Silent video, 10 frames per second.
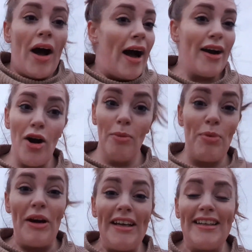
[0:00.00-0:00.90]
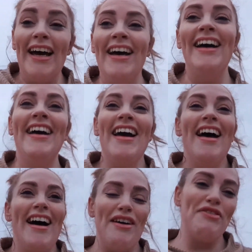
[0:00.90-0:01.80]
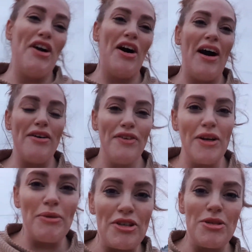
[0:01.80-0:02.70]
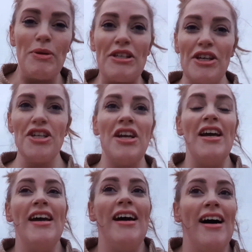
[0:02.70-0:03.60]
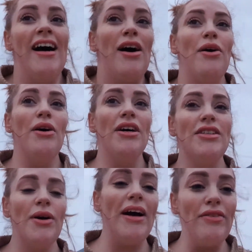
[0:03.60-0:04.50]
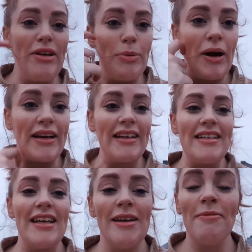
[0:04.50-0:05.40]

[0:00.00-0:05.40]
I can't breathe. I forgot how fun it was to be so heavily pregnant.